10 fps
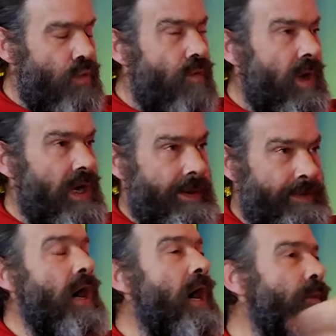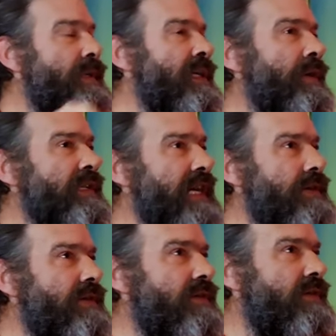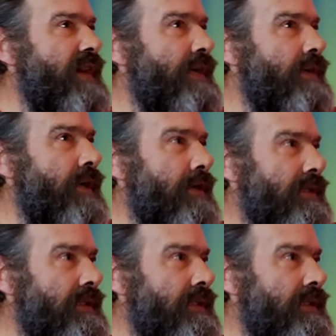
One: Are we going down to the final girl?